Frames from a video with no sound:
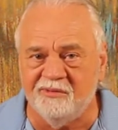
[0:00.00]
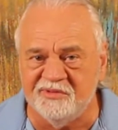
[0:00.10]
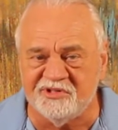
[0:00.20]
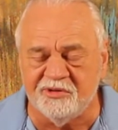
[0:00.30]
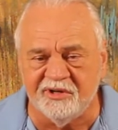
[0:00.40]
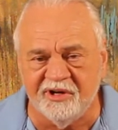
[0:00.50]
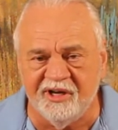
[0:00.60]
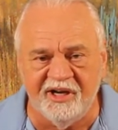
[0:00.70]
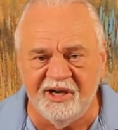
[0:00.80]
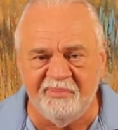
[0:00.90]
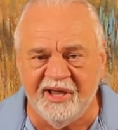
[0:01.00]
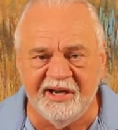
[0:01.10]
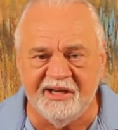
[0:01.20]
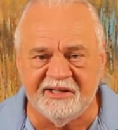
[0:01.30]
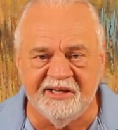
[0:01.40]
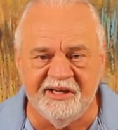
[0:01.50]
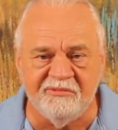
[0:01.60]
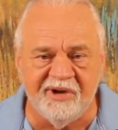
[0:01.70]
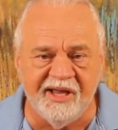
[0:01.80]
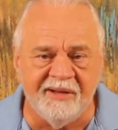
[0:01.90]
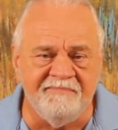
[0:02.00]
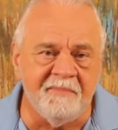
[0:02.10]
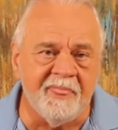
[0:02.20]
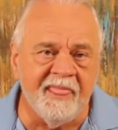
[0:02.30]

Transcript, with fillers: what was going on and he panicked and he ran.